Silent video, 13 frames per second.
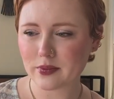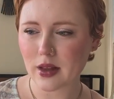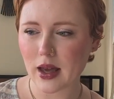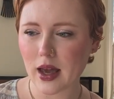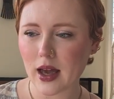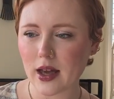
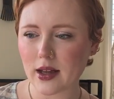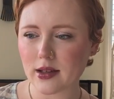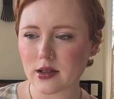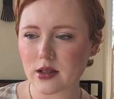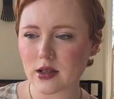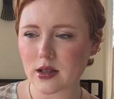
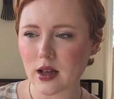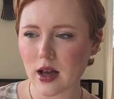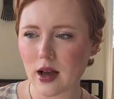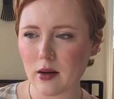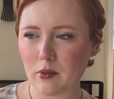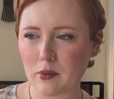and
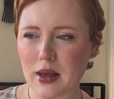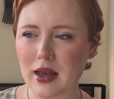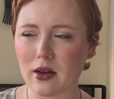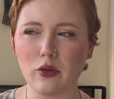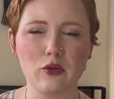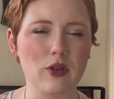
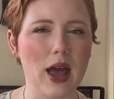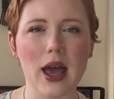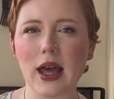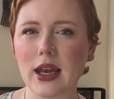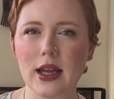being fed